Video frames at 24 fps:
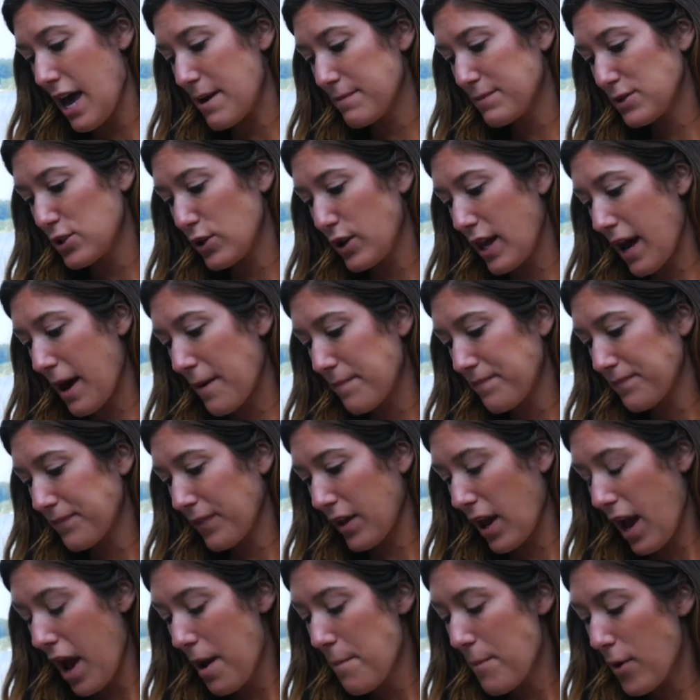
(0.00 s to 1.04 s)
So yeah,
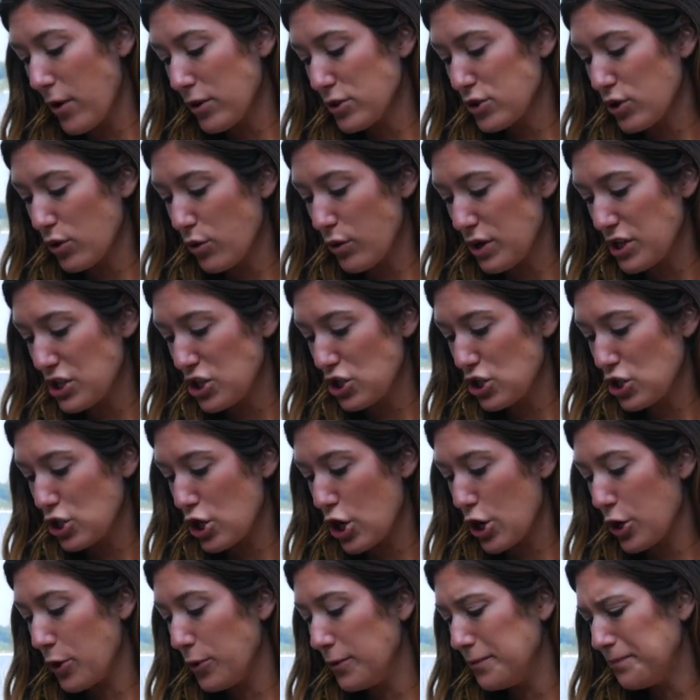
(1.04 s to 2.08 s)
I'm also going to
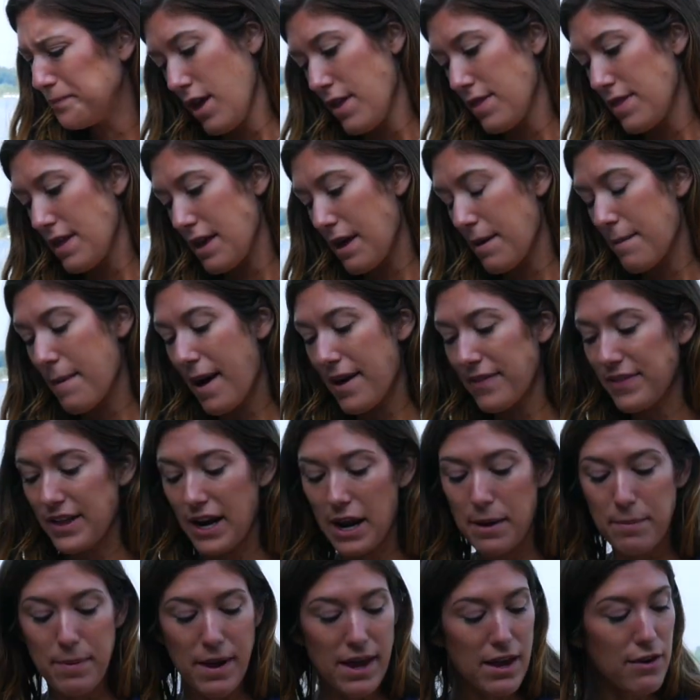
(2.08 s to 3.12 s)
show the amount that
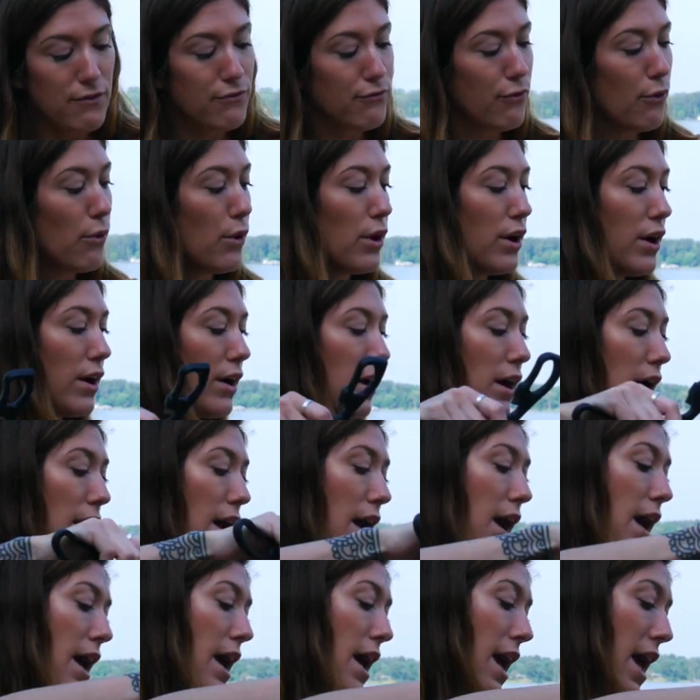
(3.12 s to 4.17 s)
I paid for.
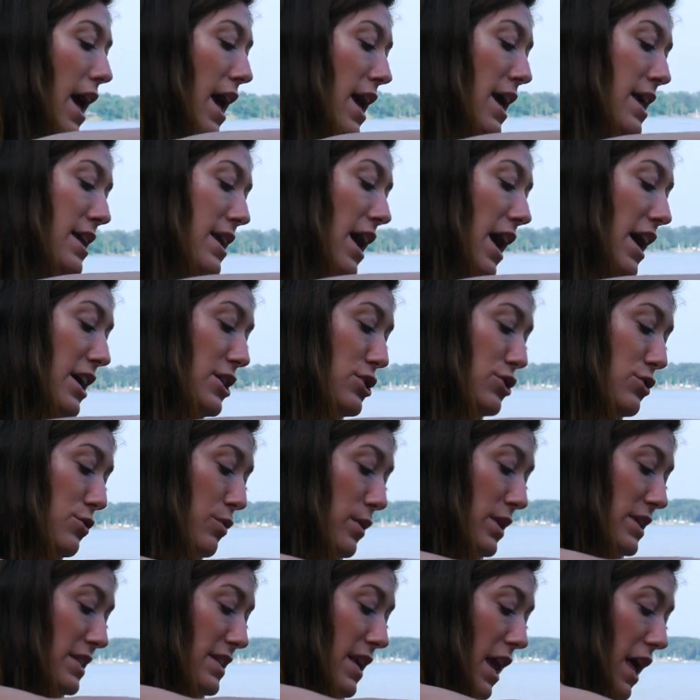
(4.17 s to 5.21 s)
And I just
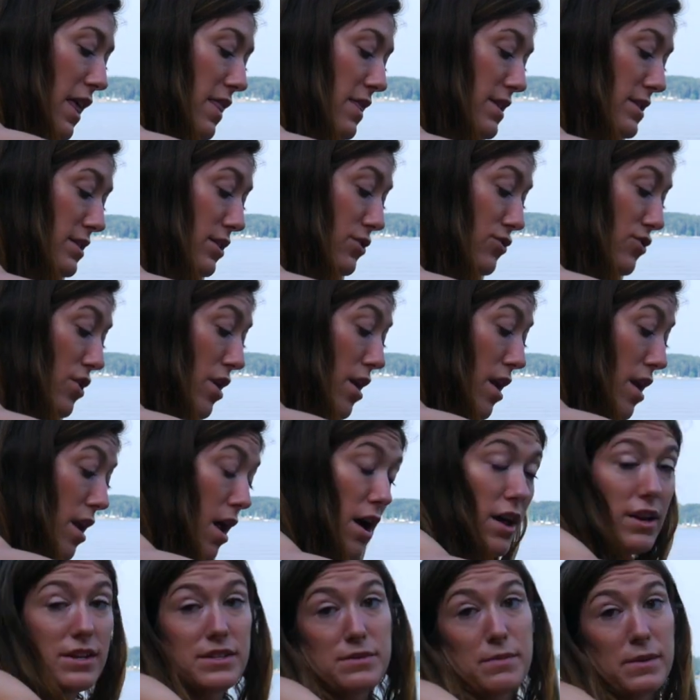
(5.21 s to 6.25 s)
want to say this is
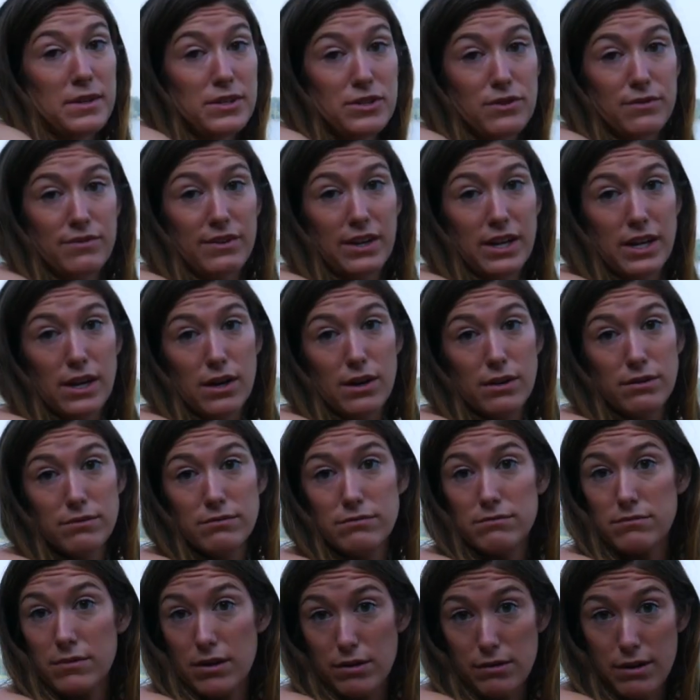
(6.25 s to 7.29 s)
not a sponsor video.
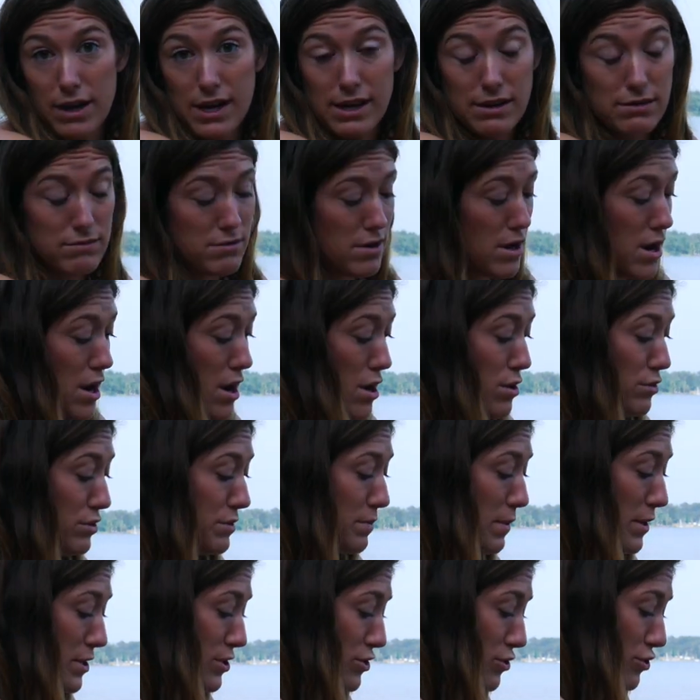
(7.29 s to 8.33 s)
Okay, no
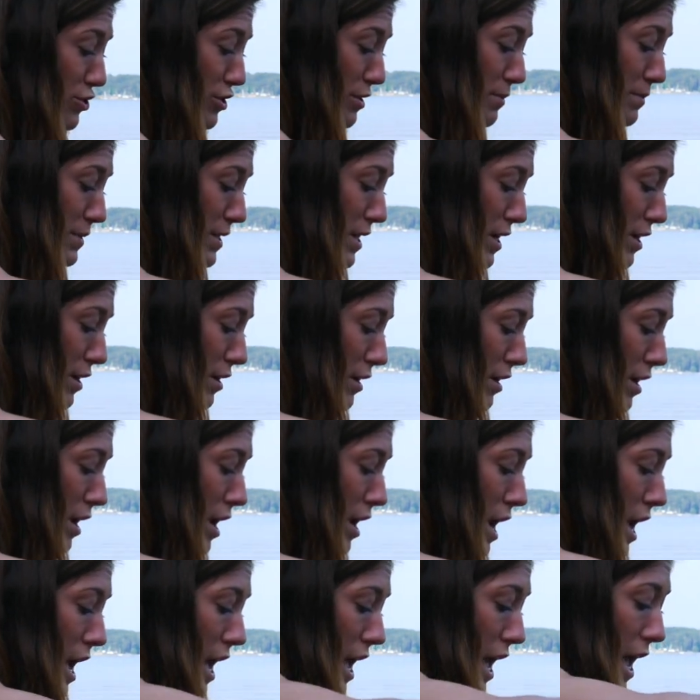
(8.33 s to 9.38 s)
sponsorships here.
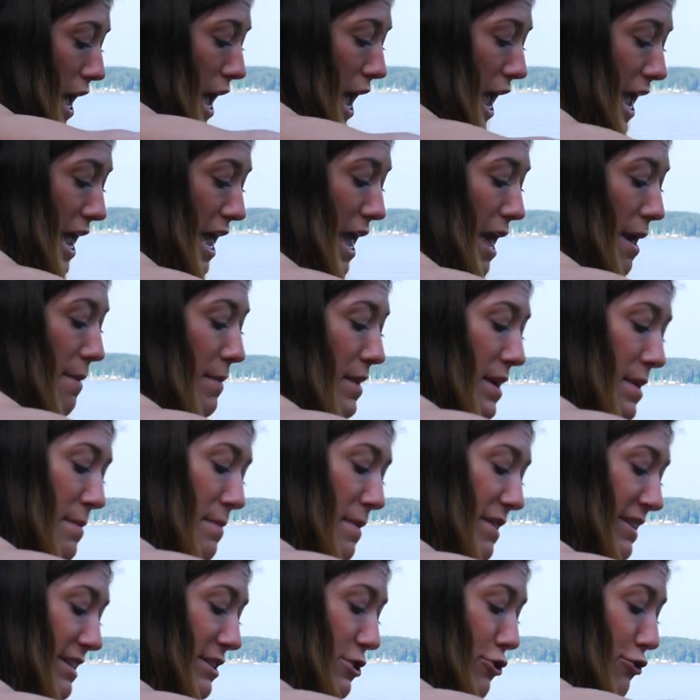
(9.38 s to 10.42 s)
I am an
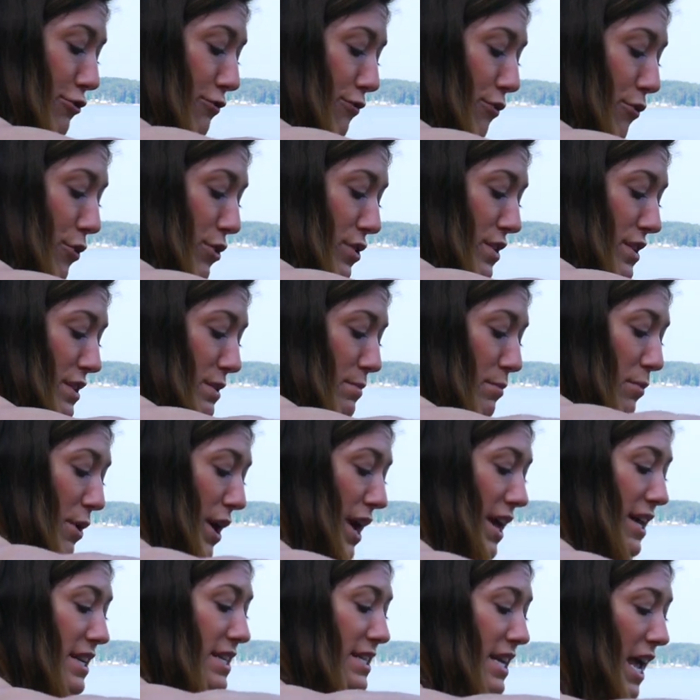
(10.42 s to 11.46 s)
ambassador for this
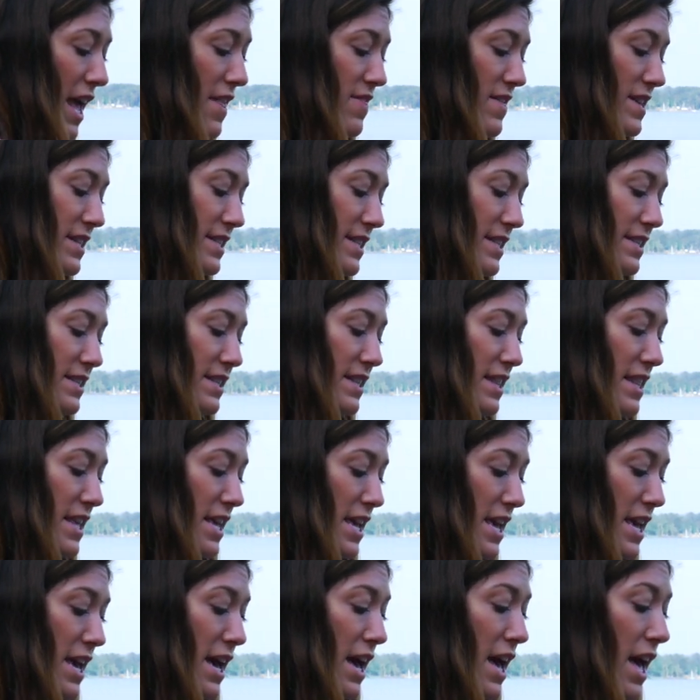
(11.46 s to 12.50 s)
brand, and this is
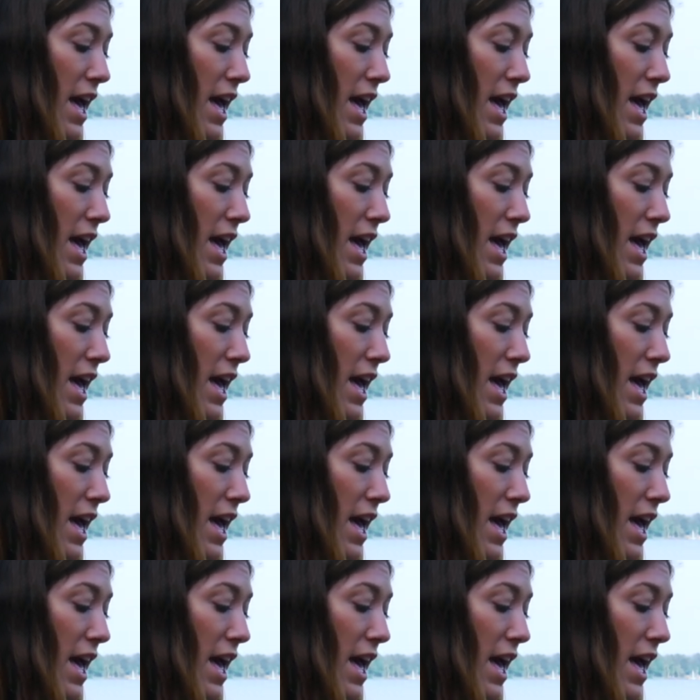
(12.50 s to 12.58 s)
the